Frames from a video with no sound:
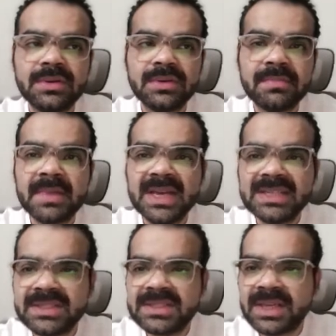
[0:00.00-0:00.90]

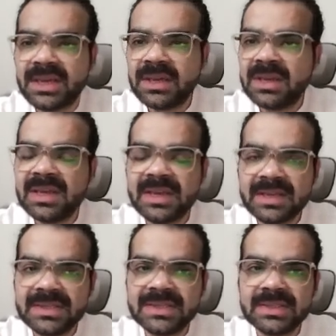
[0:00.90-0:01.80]
messaging
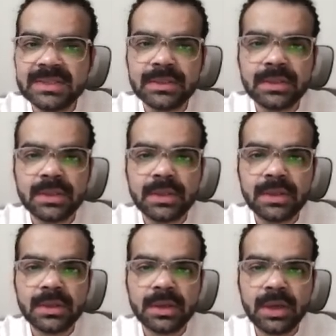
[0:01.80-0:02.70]
is
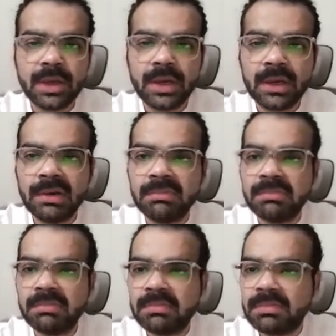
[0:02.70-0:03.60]

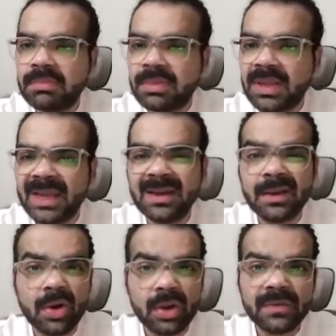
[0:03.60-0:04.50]
like a
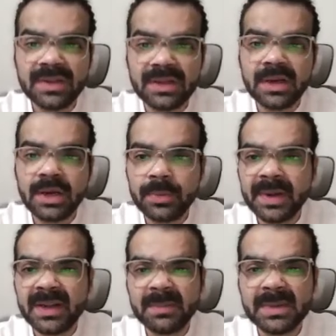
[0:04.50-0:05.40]
lot of other
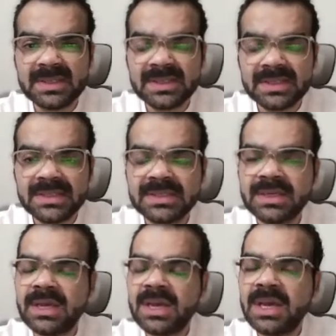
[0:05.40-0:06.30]
chiropractic businesses.
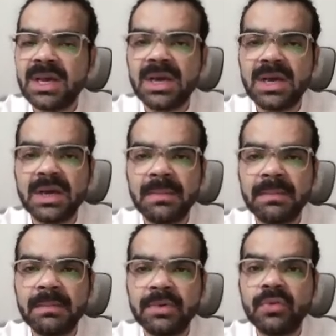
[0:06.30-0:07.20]

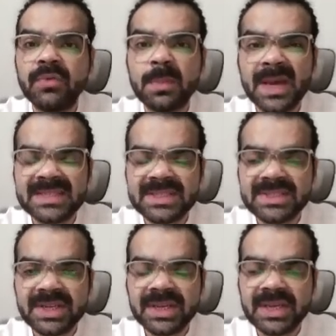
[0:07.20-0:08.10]
Your
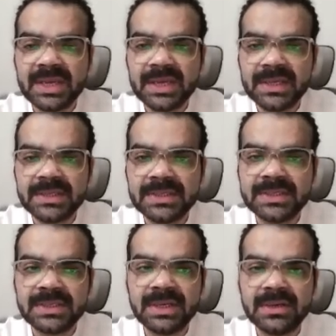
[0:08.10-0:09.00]
messaging
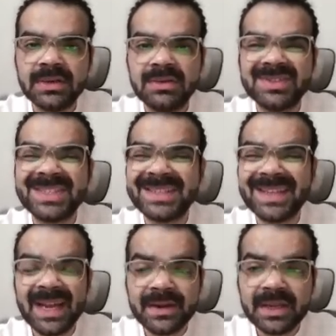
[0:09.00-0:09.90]
is
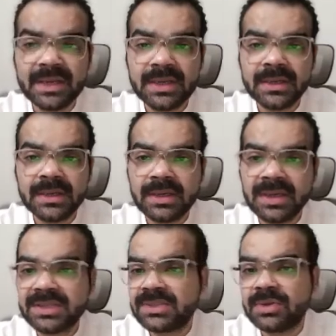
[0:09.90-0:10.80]
generic,
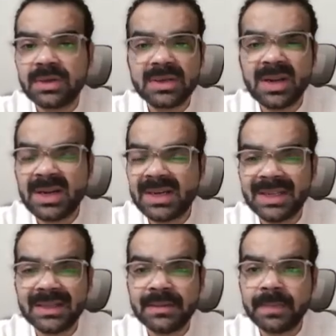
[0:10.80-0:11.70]
it's not
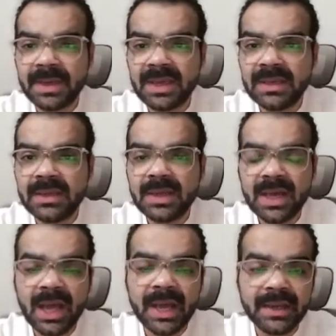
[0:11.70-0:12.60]
targeting the pain,
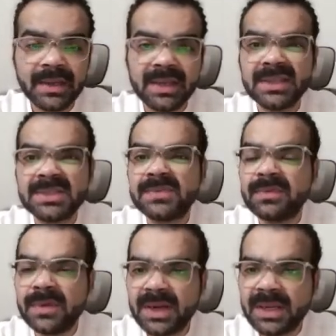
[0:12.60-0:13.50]
and it's
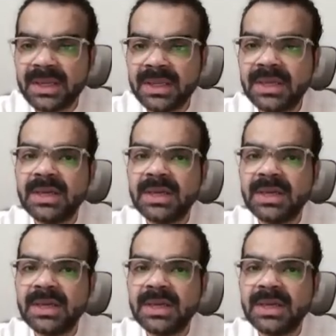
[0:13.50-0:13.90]
very